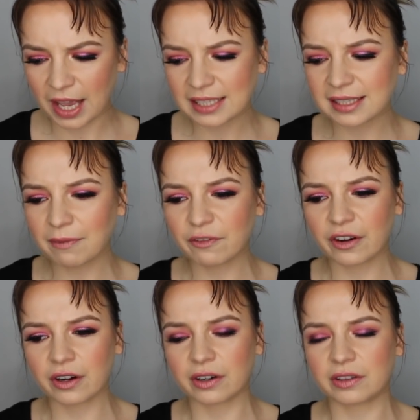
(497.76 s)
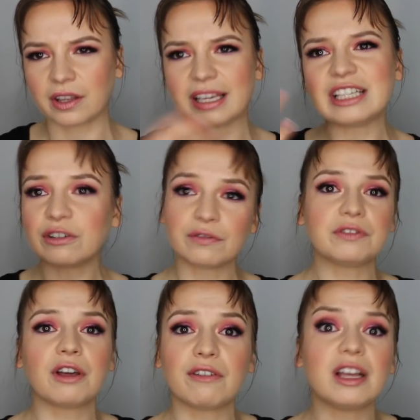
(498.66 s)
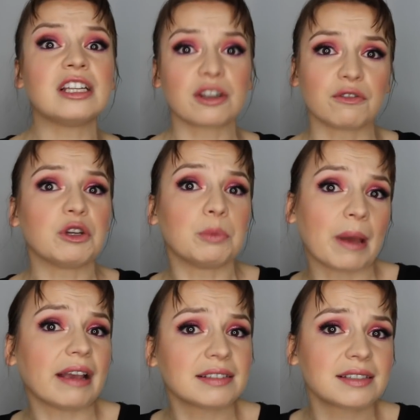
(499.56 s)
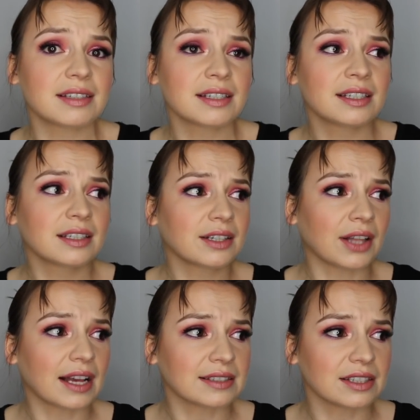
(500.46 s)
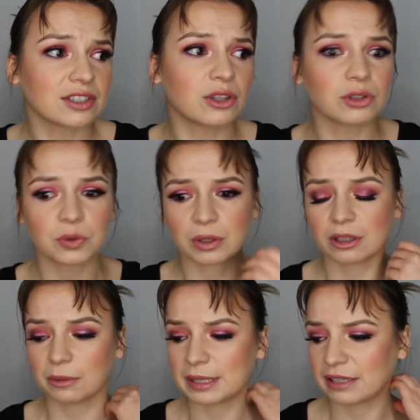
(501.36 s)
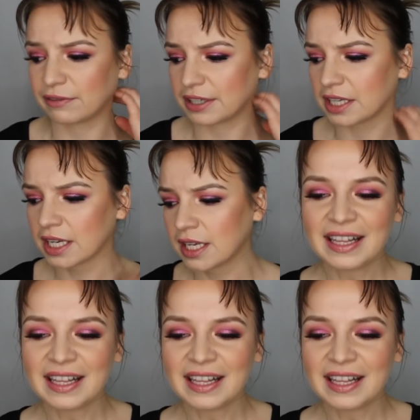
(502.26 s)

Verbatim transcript: Except for the interview-based classes. Those were a little bit different.